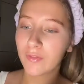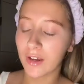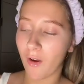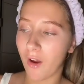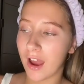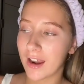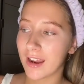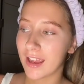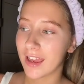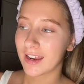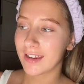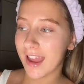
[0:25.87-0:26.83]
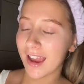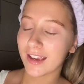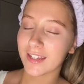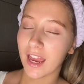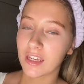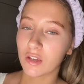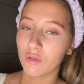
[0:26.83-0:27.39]
on, next
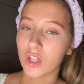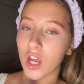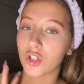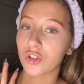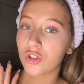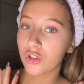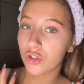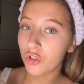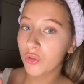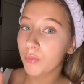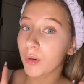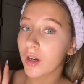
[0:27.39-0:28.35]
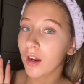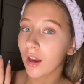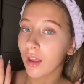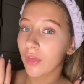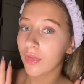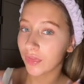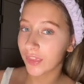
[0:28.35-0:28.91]
I use a super
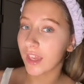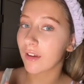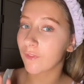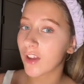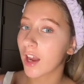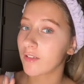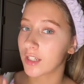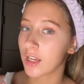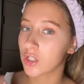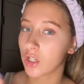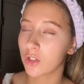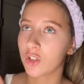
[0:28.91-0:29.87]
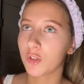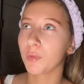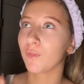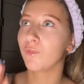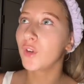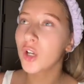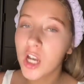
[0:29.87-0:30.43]
thick foundation, super
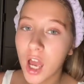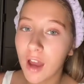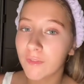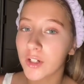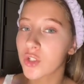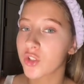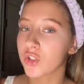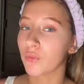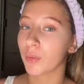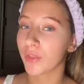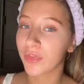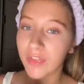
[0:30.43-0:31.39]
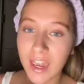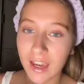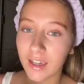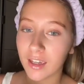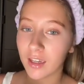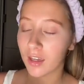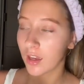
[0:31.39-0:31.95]
full coverage, super
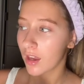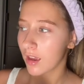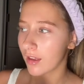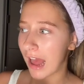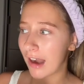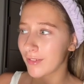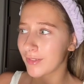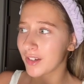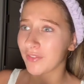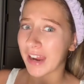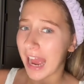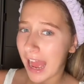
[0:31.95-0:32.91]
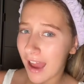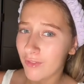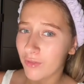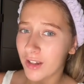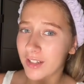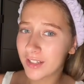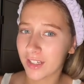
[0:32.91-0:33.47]
thick. I don't even know if I have
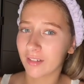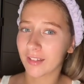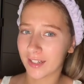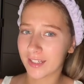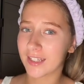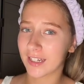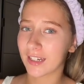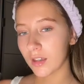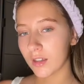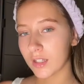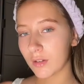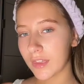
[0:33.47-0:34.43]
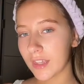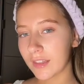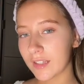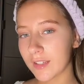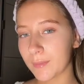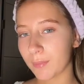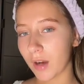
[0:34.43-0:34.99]
one, so let's see. So I think this
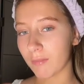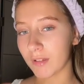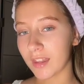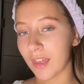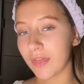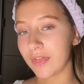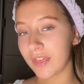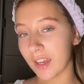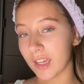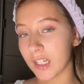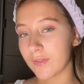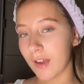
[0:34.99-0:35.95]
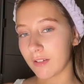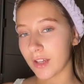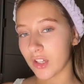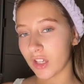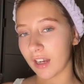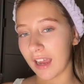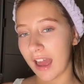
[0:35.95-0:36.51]
is probably the thickest
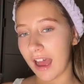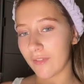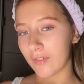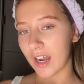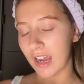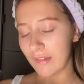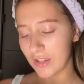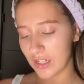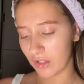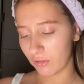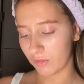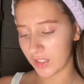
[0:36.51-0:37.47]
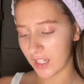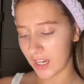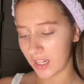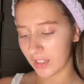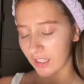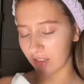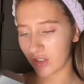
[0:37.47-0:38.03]
foundation I have, and I haven't used it
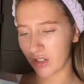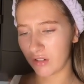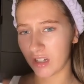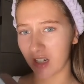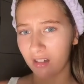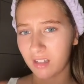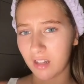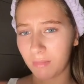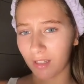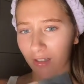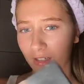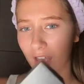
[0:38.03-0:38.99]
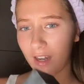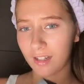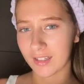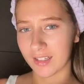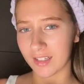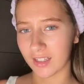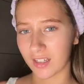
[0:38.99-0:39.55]
in like 2 years. I mean, look at it, it's
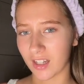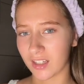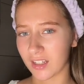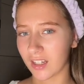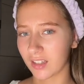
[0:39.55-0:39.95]
disgusting.